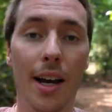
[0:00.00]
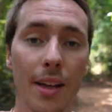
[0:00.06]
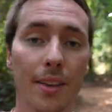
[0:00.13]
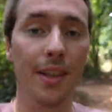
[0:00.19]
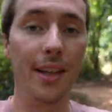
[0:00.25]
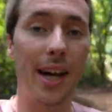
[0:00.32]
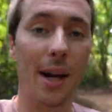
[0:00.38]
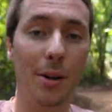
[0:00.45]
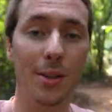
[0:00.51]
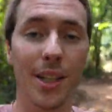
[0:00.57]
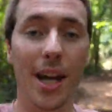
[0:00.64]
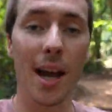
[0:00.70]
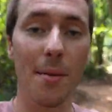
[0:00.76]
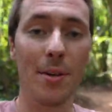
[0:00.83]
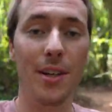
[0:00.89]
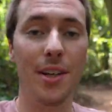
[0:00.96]
I think our
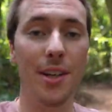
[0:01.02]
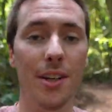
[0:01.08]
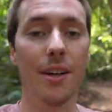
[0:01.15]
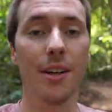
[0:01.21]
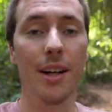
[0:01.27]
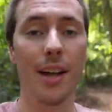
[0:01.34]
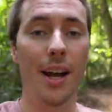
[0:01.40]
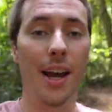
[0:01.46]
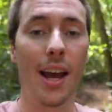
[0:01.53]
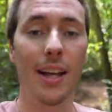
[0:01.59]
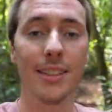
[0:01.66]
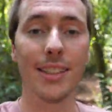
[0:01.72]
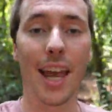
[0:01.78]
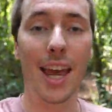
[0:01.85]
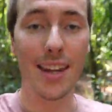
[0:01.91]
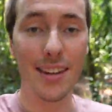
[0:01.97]
time here
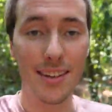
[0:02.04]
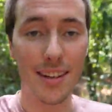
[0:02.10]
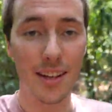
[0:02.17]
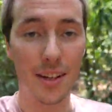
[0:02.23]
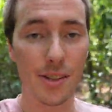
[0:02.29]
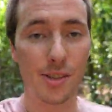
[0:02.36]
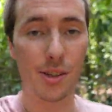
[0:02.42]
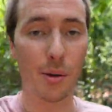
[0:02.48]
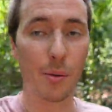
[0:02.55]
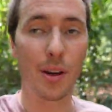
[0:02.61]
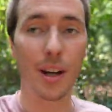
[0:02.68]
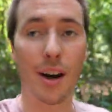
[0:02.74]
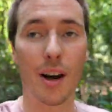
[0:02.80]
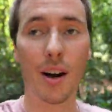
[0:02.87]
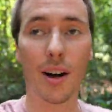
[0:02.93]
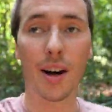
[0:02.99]
has ended, so
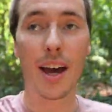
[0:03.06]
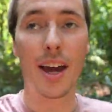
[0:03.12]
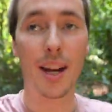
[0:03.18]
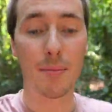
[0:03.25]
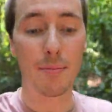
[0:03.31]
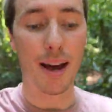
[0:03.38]
we are heading